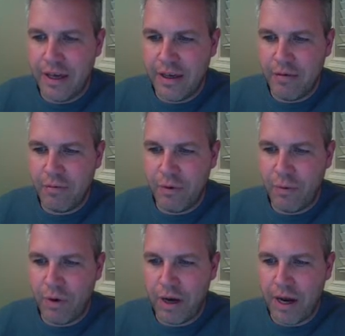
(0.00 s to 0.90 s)
gives me
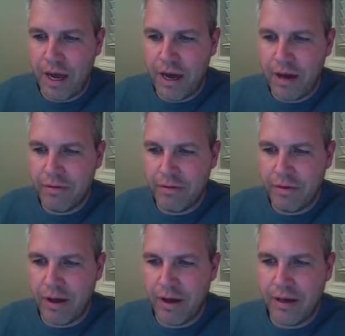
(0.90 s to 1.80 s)
1/2
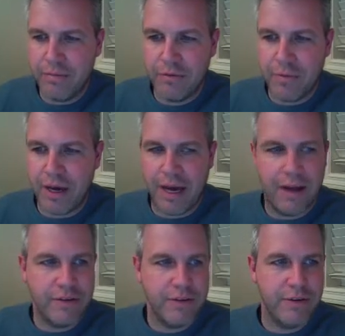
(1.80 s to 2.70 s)
times my
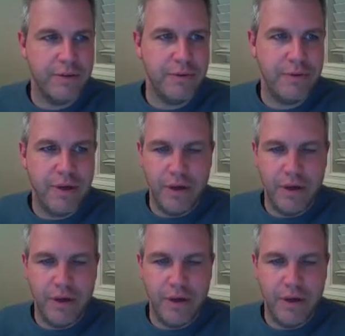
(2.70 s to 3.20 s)
altitude,